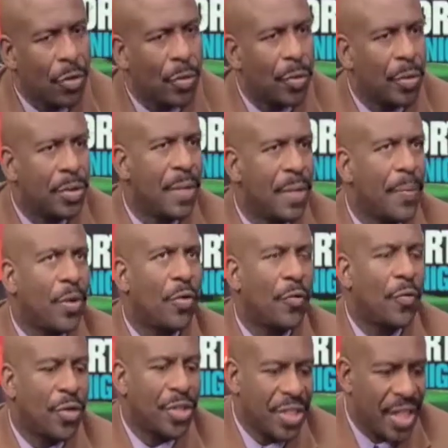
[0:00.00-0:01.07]
True. Typical
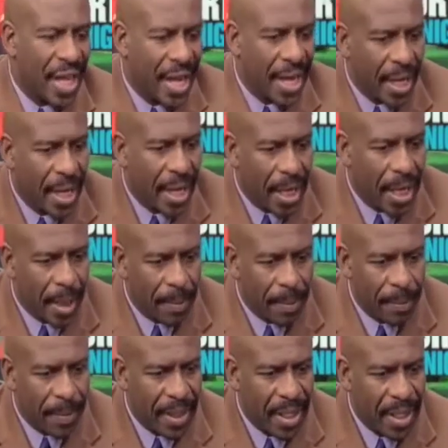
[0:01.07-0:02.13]
for today.
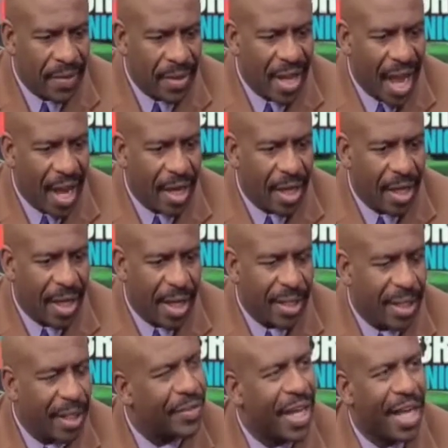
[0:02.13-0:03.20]
Even Doc, I
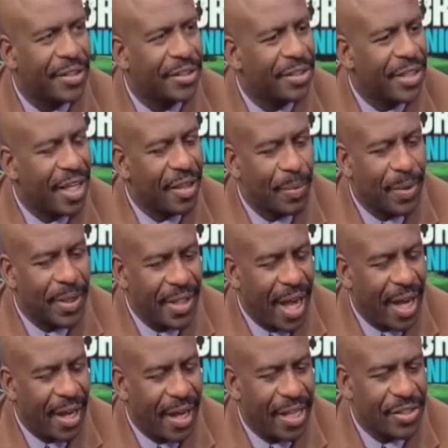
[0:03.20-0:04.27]
love Doc to death, but
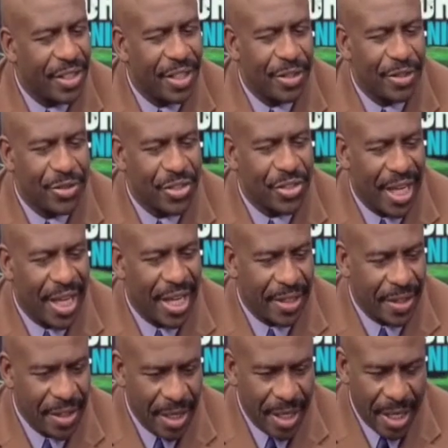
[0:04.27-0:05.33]
Doc has to understand
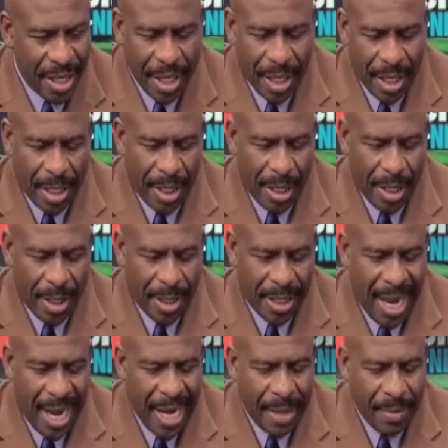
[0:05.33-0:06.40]
the
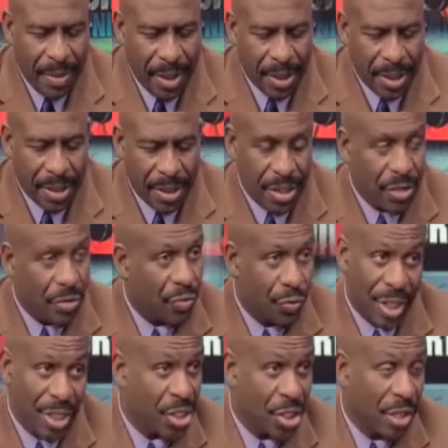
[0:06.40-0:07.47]
game
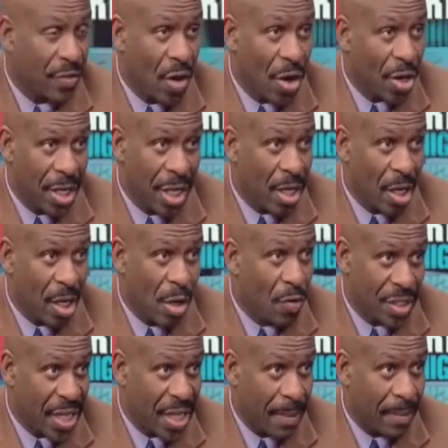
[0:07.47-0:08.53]
really shouldn't have gone into
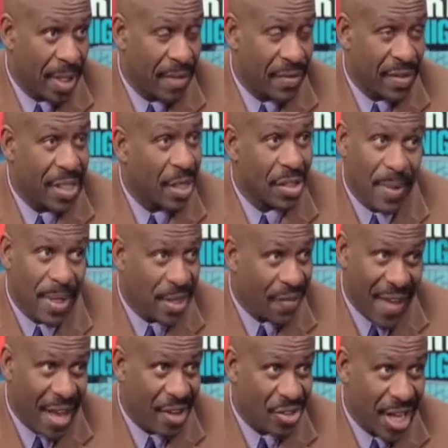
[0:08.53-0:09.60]
overtime. If the Celtics make their
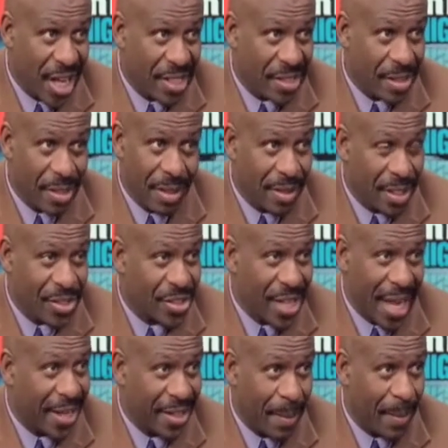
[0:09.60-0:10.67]
foul shots, this is
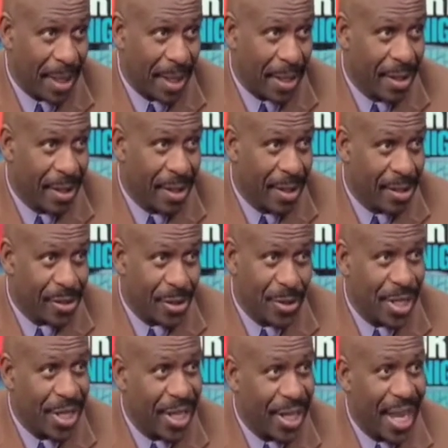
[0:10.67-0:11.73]
academic. So
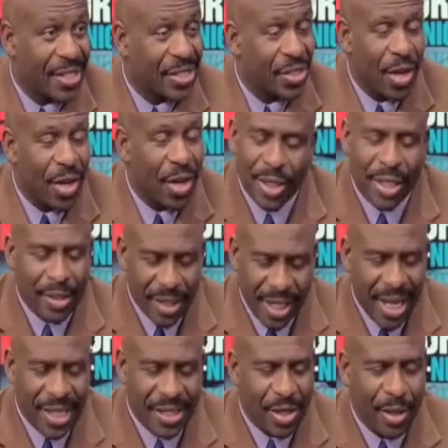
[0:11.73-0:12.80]
you can't start
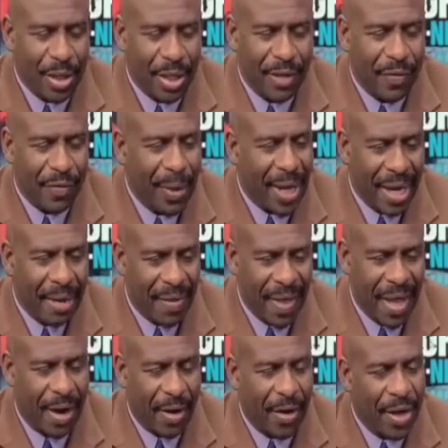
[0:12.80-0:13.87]
looking for blame
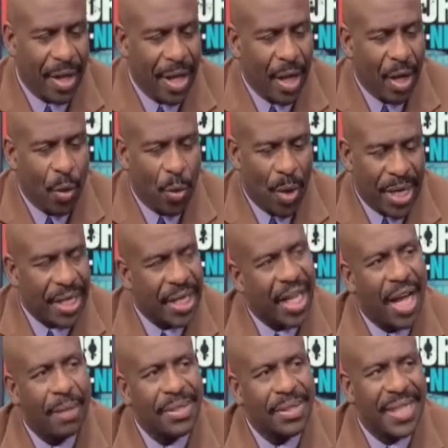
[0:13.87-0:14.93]
there. When it
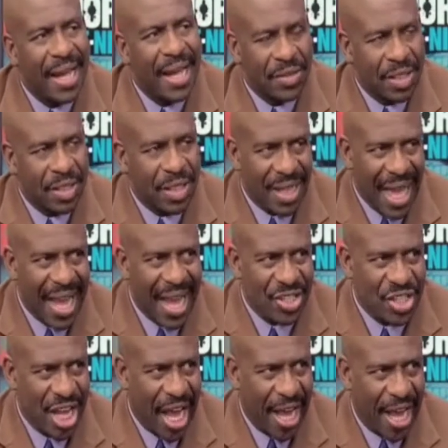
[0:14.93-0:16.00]
comes down to the last
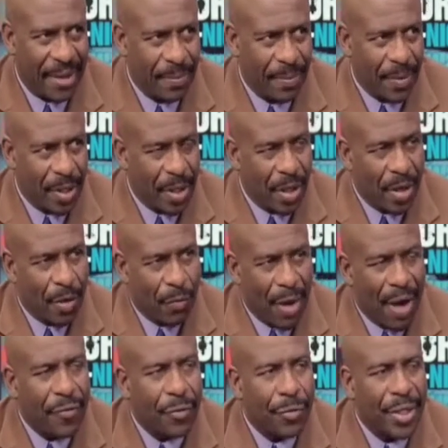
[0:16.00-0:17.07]
shot,
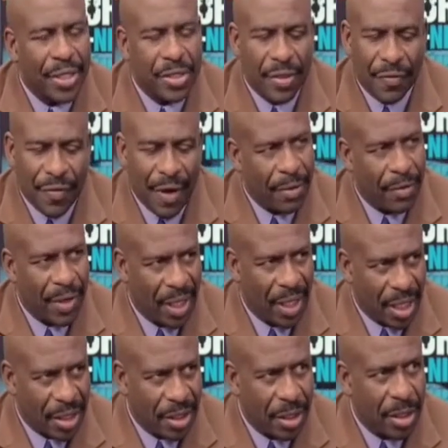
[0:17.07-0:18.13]
referees are very
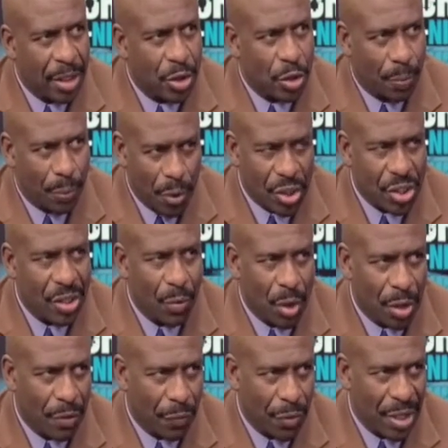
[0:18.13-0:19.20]
reluctant to put
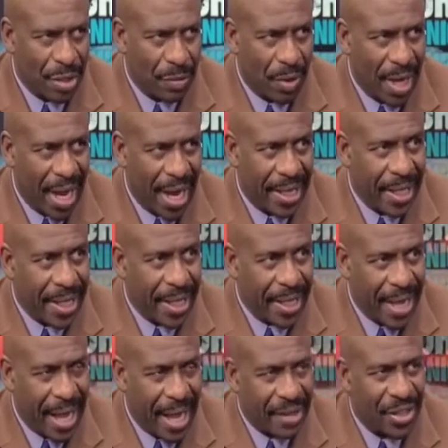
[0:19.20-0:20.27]
someone on the free throw line.
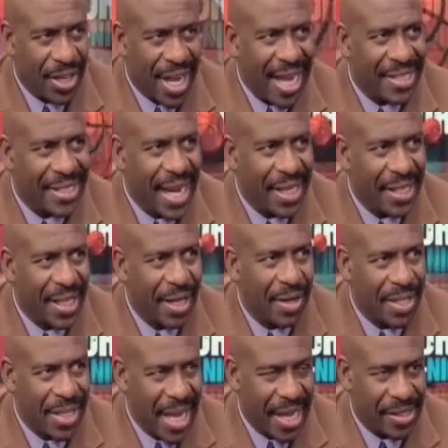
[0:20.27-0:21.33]
Now, is there contact there?
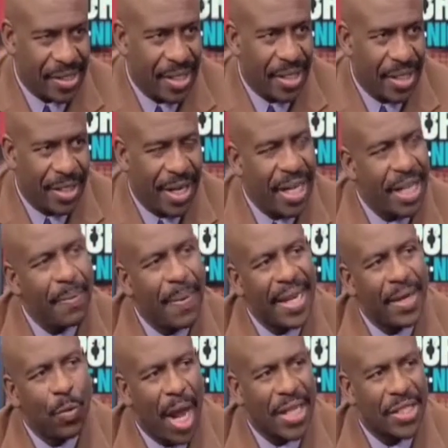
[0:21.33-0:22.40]
Yes. Did
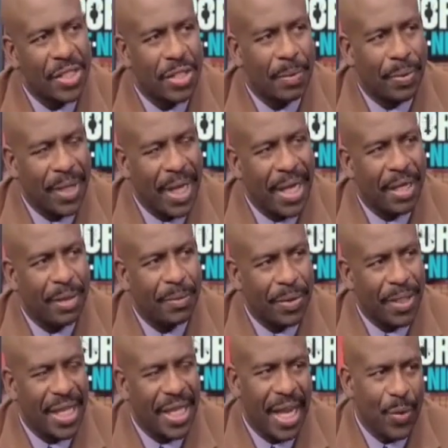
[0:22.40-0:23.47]
anybody watch the play
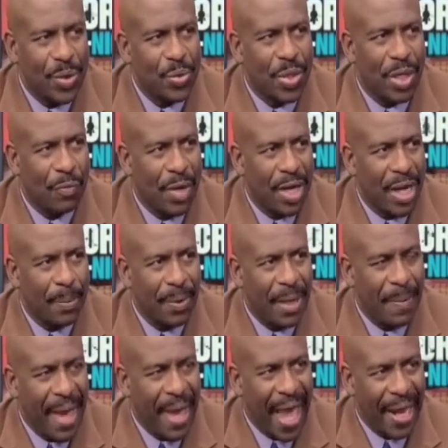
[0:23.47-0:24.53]
completely? I wish we could run that
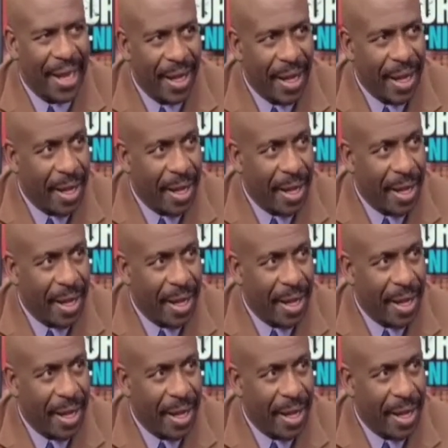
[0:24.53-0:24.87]
play back.